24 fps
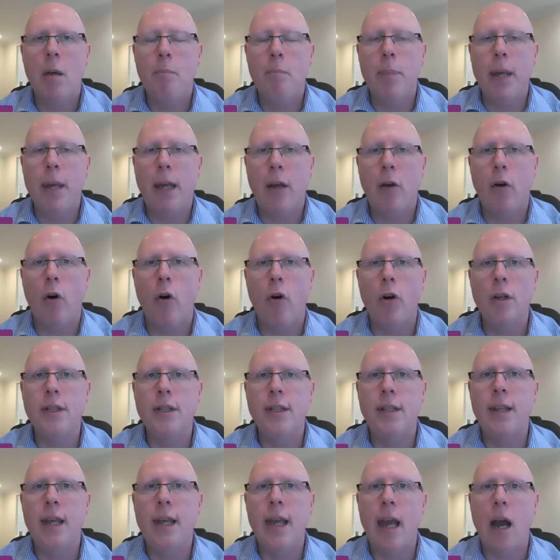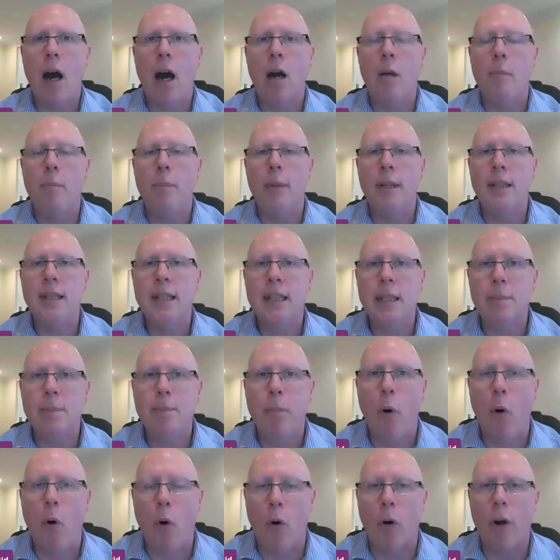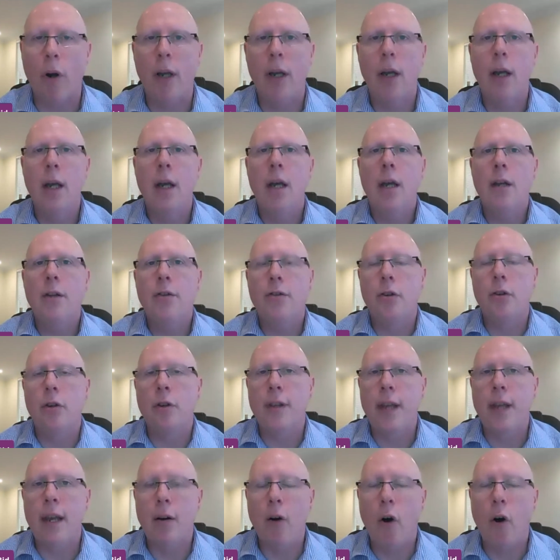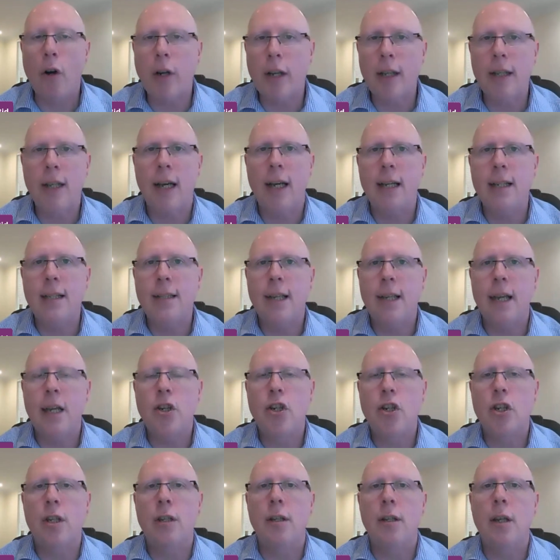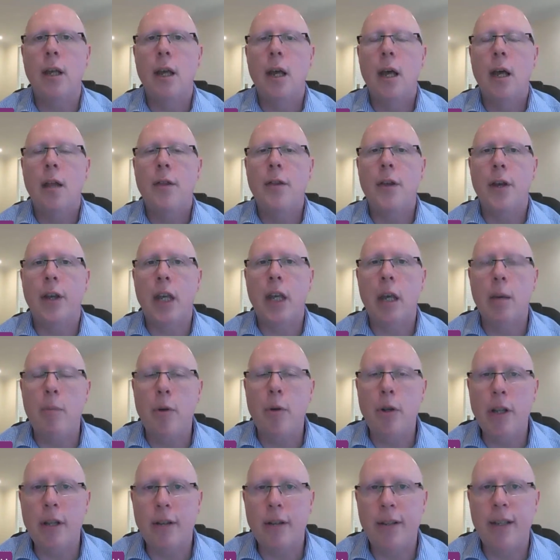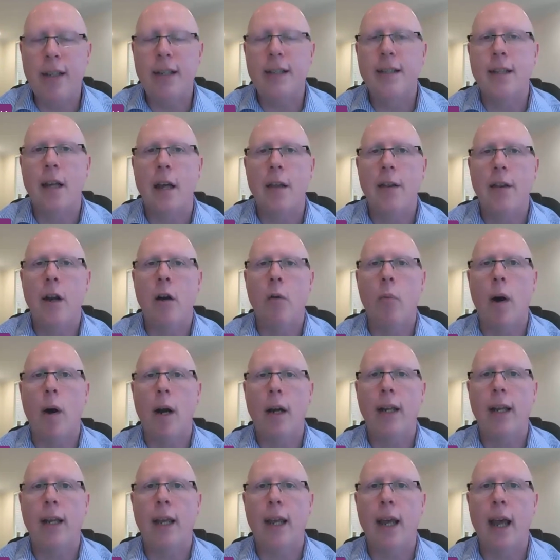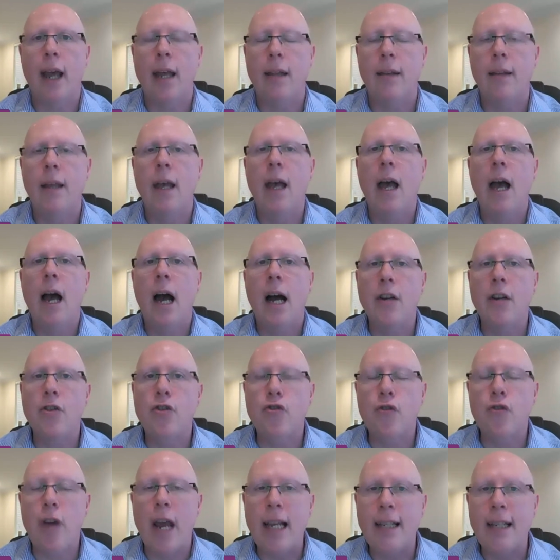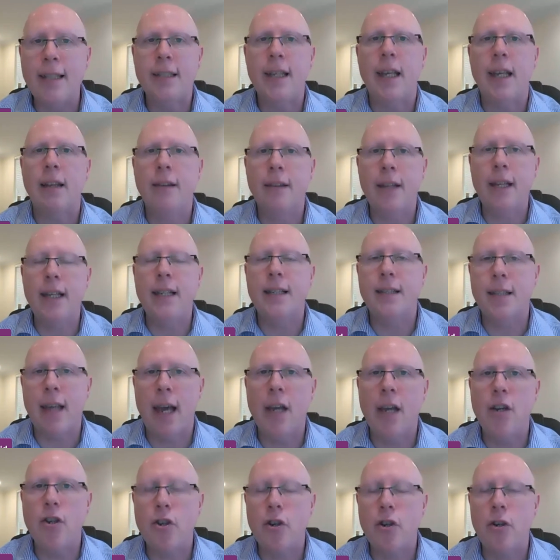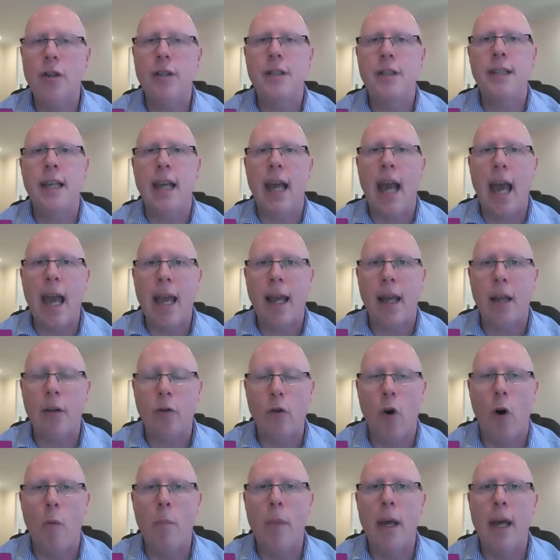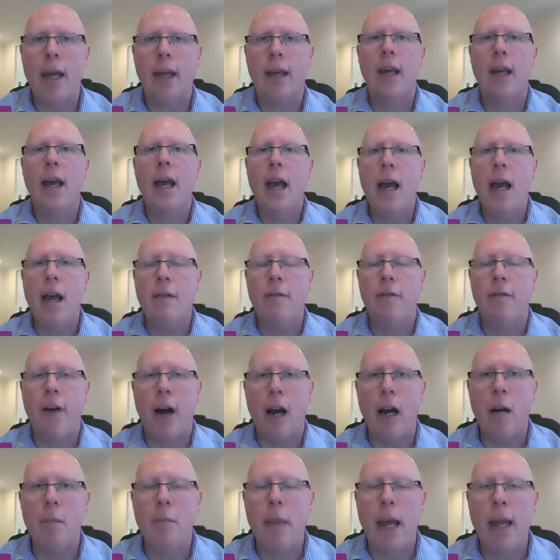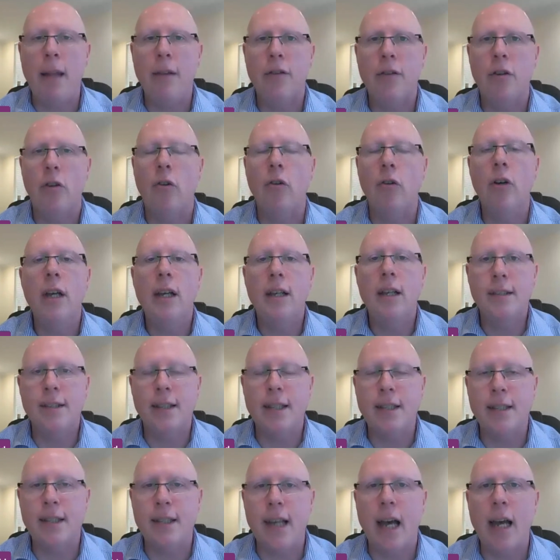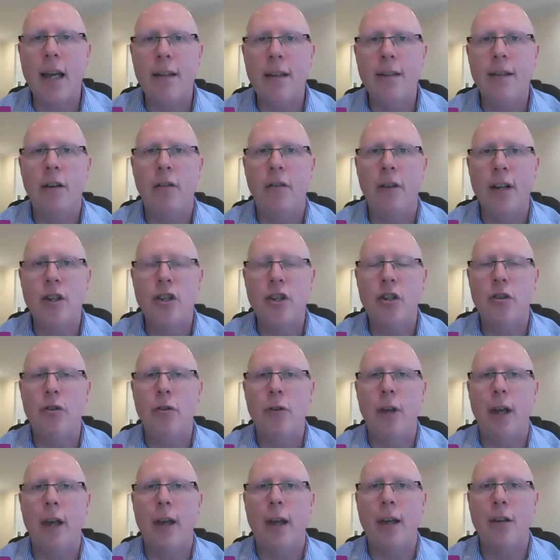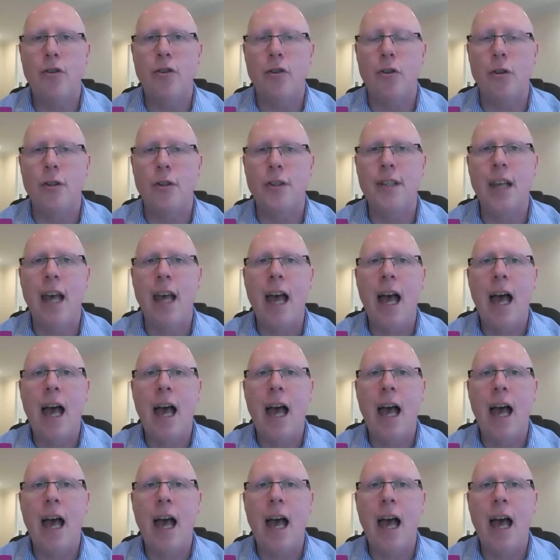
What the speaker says: because they are bespoke to their organisation, the communities that they're working in, addressing these issues, the economic, environmental, societal issues,